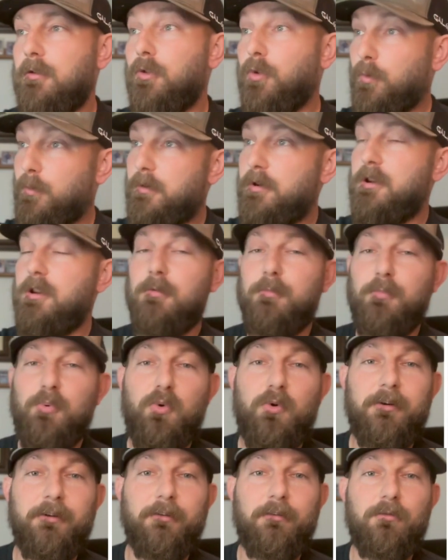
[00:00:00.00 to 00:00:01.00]

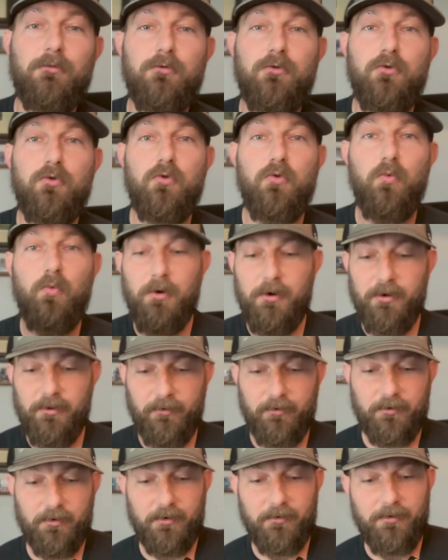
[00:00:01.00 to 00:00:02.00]
3.2, what
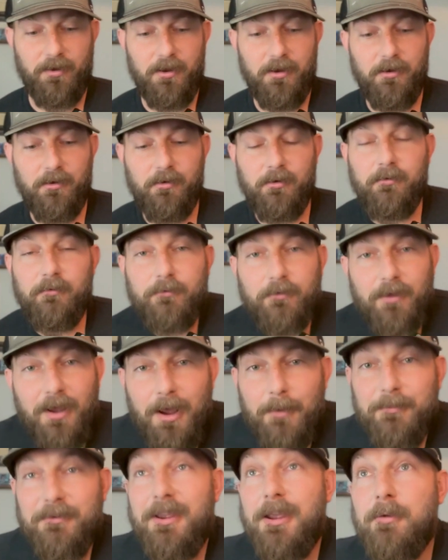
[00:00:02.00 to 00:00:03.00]
it's going to take,
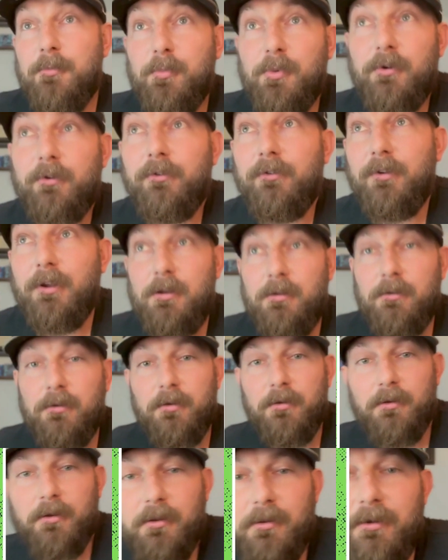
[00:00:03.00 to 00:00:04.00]
top
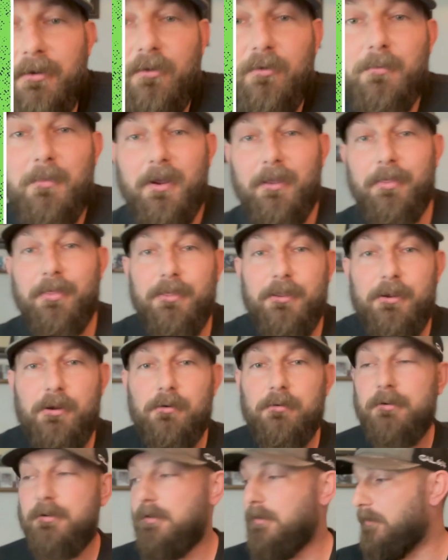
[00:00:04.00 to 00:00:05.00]
10%, at least my
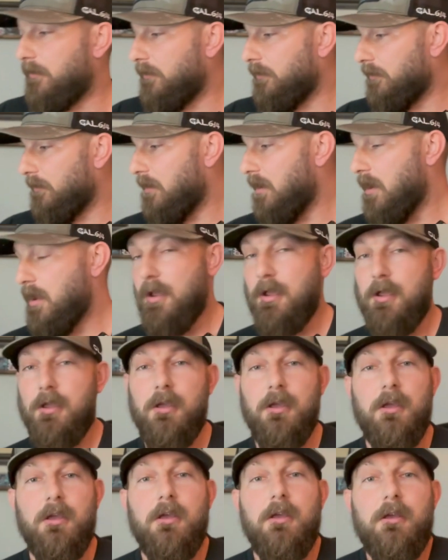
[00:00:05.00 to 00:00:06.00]
theories.
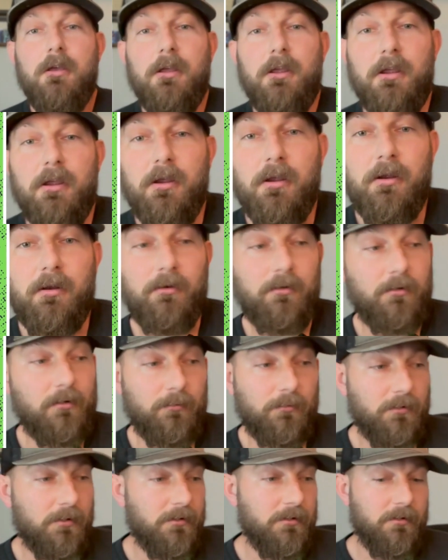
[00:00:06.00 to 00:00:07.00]
And
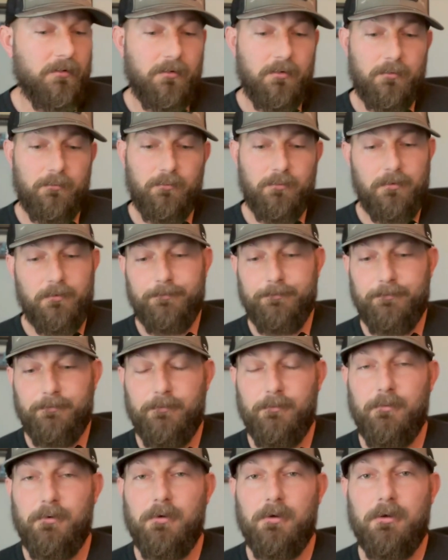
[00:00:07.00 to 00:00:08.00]
really,
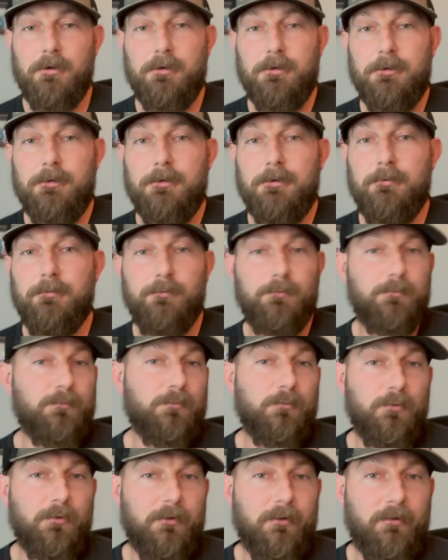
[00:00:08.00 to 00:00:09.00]

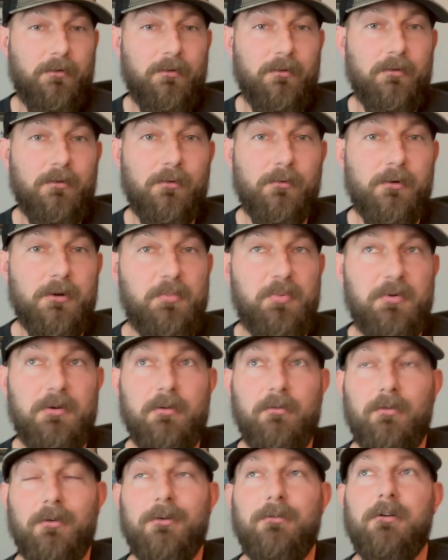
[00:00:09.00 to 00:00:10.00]
well, this isn't a
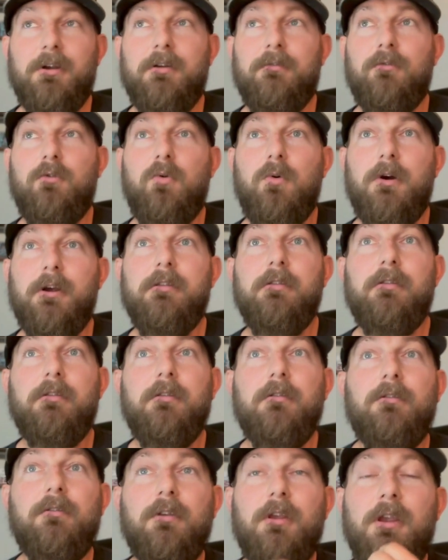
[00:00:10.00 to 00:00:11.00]
repeat, so I don't have quite
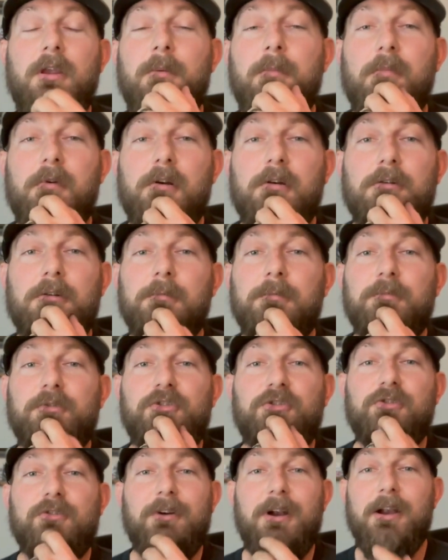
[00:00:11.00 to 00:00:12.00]
the same
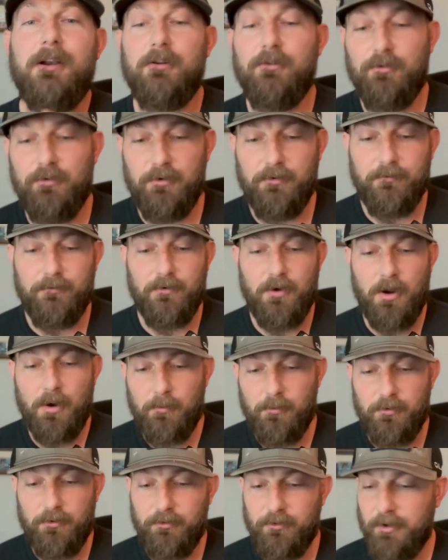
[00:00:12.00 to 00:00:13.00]
strategy of
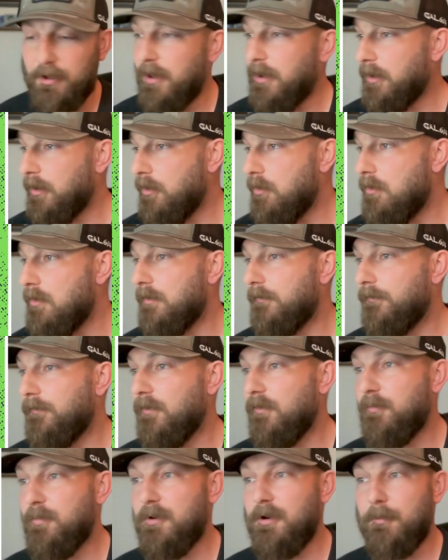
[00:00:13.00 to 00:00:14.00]
numbers that I can go off
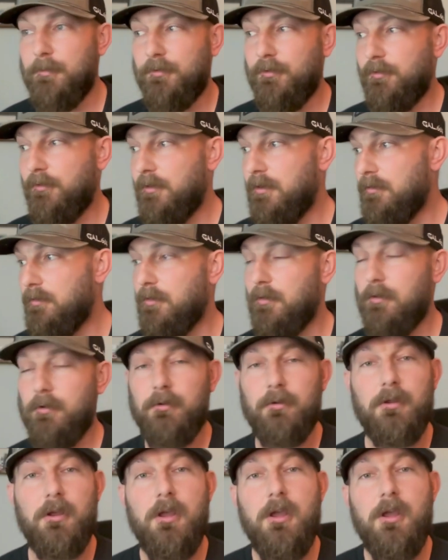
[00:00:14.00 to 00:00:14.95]
of, but I'm still